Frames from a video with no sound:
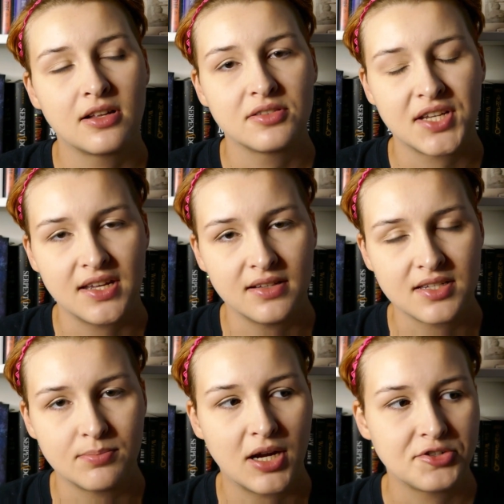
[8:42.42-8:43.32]
follows
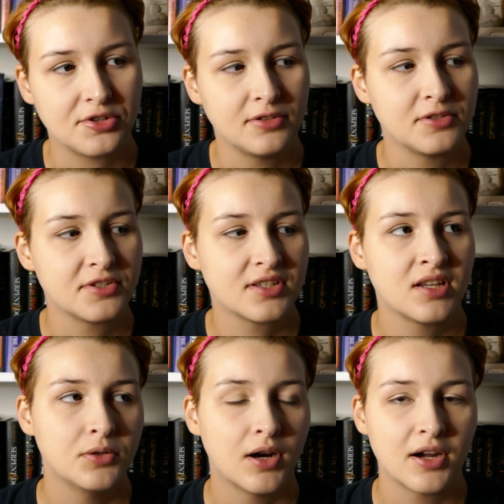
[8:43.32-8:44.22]
Achilles and
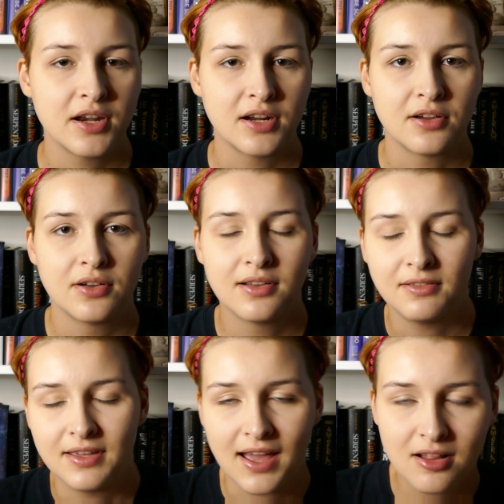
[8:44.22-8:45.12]
Patroclus, who are, you know,
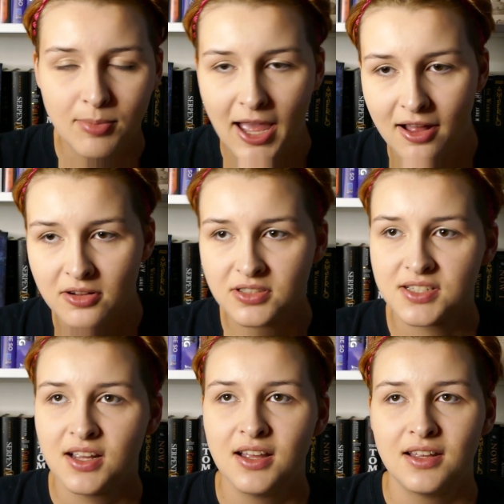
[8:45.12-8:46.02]
gal
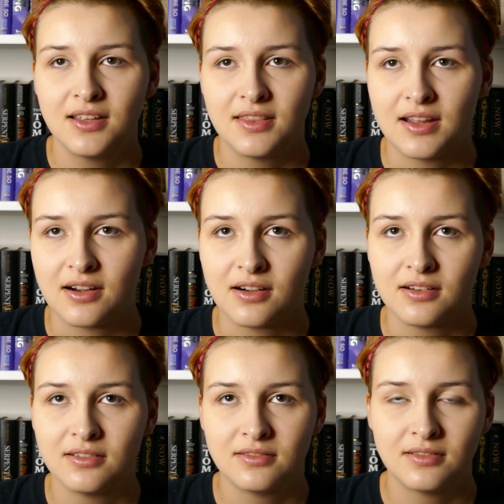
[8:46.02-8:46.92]
pals.
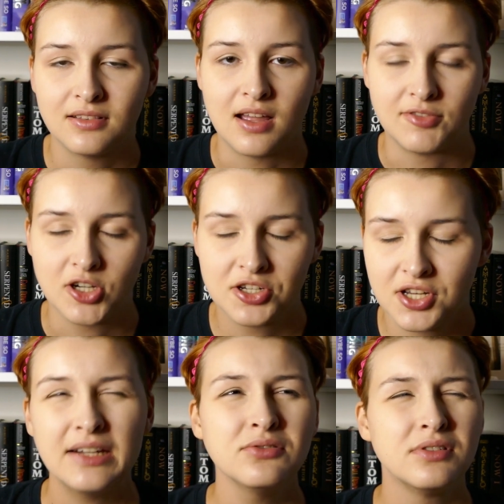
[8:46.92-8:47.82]
They're lovers.
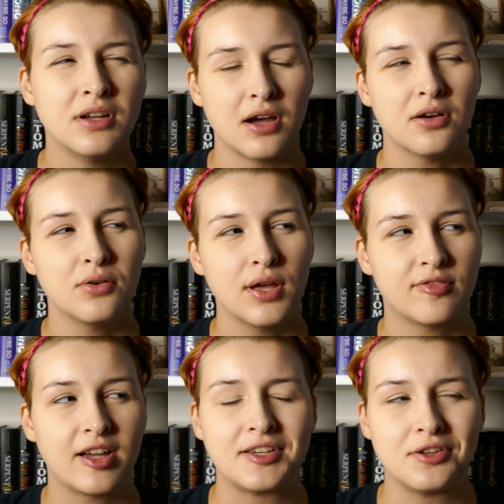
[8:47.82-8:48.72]
I don't know
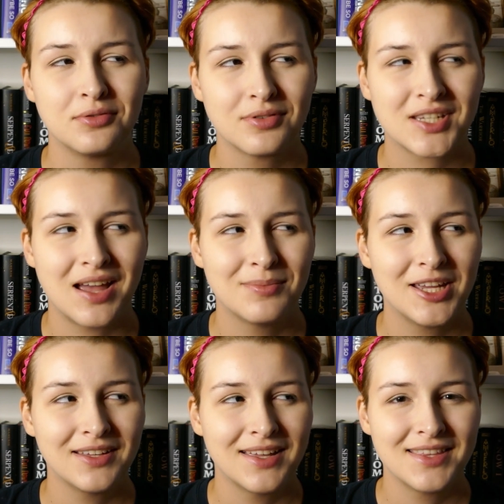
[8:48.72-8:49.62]
if I knew what was
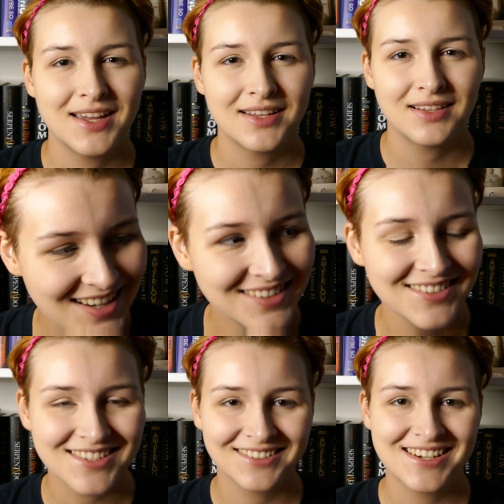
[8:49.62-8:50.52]
coming in the end. I know
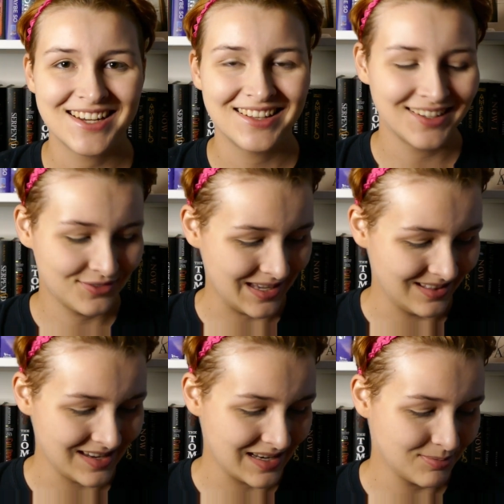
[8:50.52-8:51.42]
it's a retelling of the
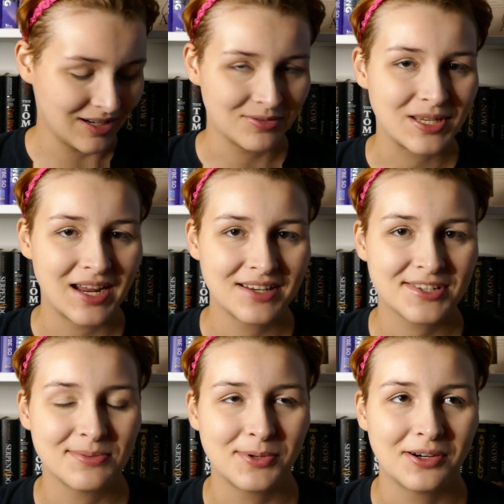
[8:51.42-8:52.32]
Iliad, but I was not
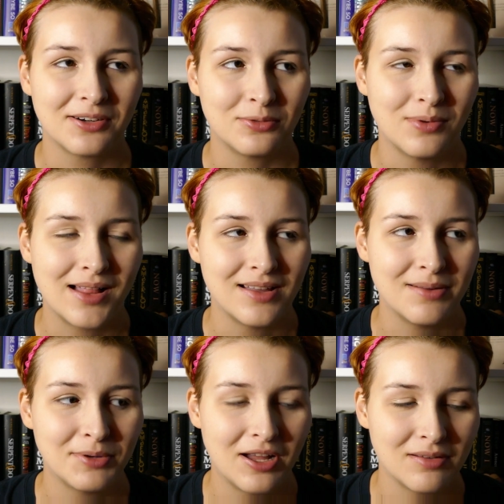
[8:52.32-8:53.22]
super well
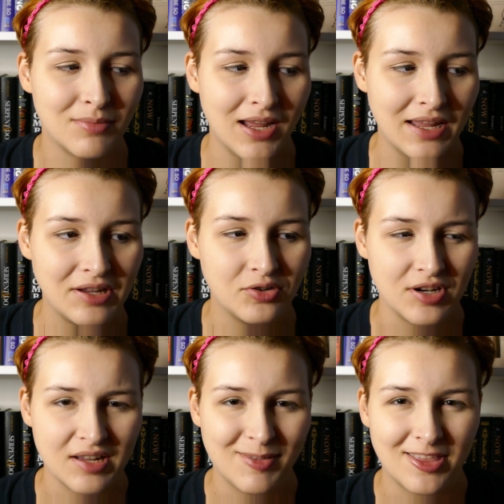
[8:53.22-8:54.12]
up on my
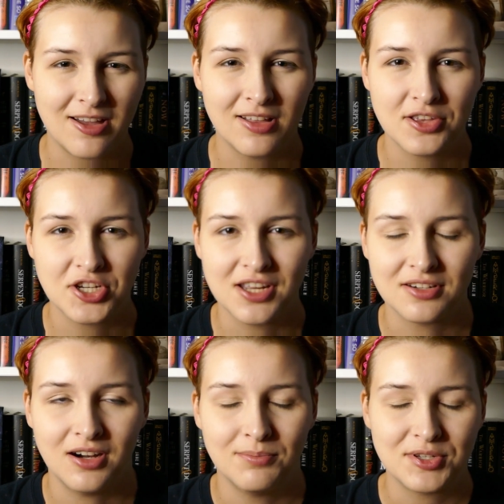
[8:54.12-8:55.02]
Greek mythology in
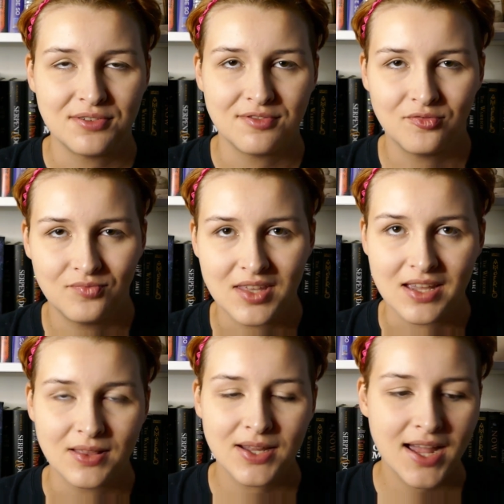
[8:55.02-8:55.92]
terms of
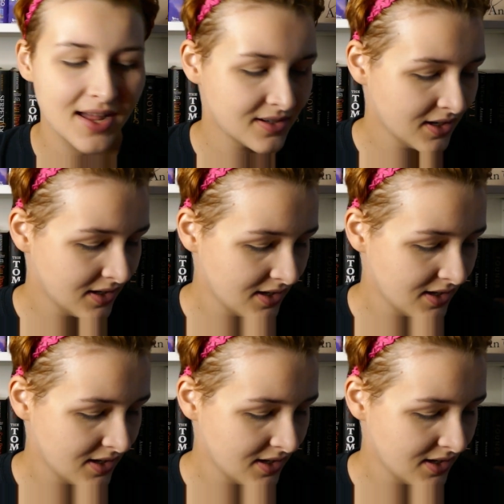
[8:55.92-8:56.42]
the Iliad.